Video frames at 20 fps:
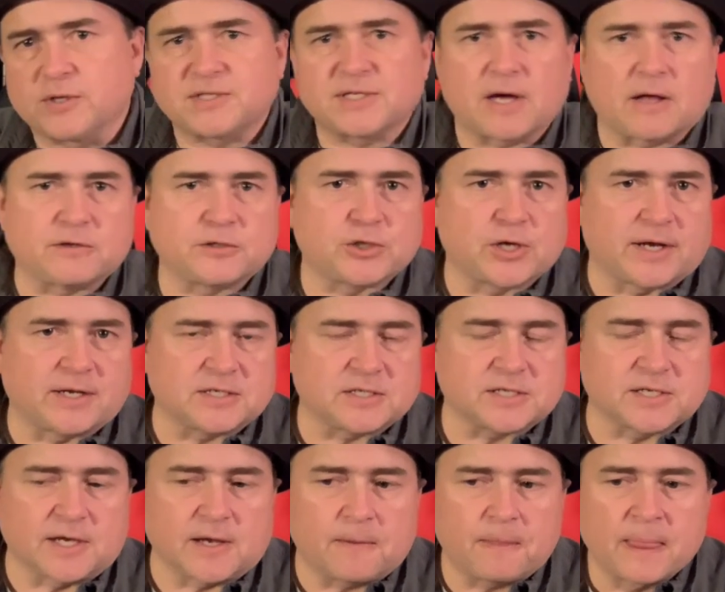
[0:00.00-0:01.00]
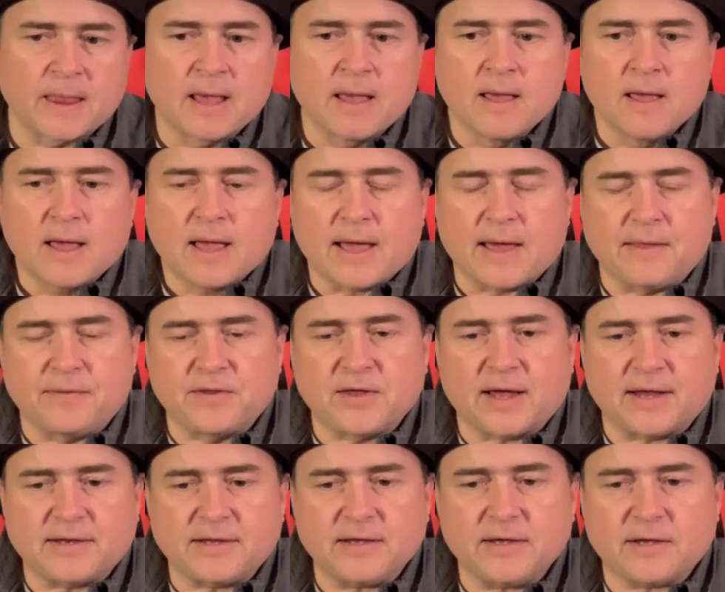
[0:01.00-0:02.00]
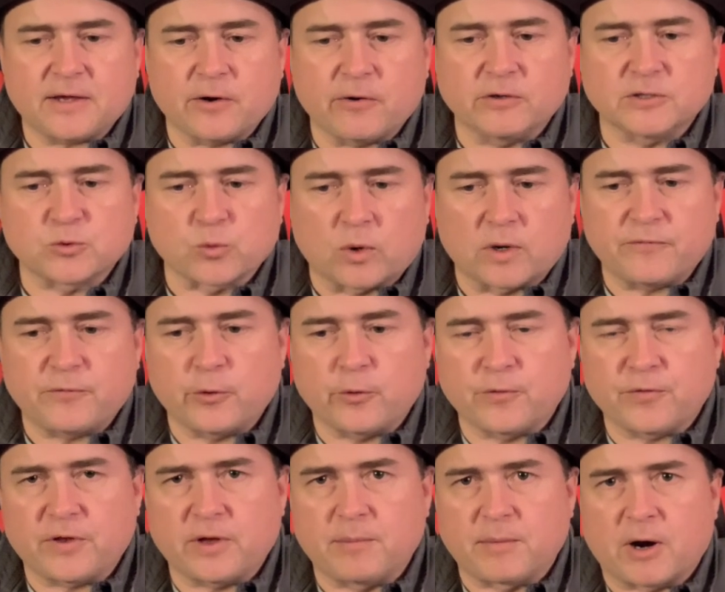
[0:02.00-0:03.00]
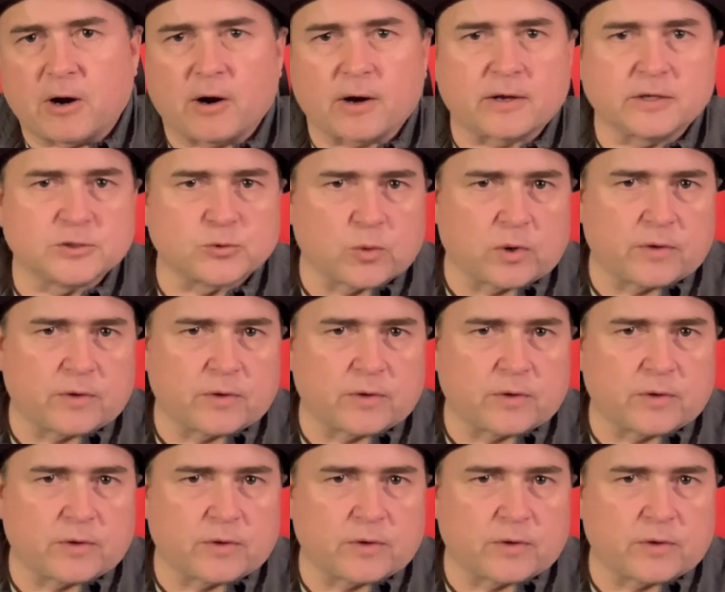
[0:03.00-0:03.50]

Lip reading: South China Sea. And the idea here is one of you are the Americans, one